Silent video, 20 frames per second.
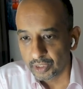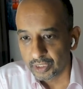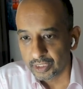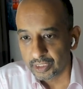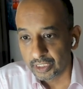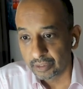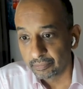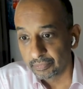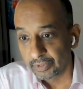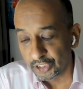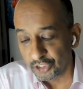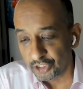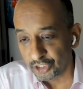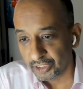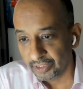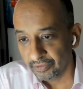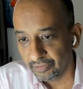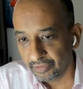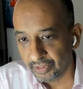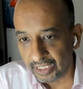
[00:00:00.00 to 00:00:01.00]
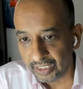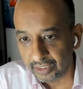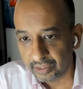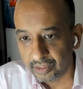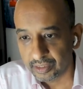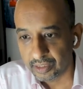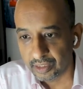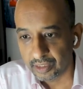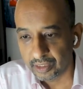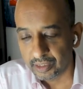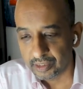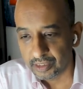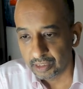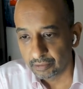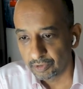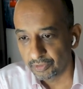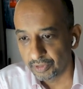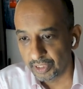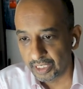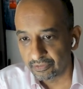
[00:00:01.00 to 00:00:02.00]
some initiative that
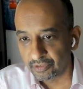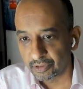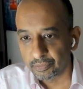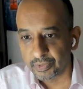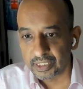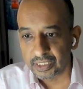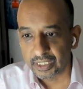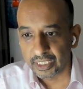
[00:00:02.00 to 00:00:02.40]
some of the governments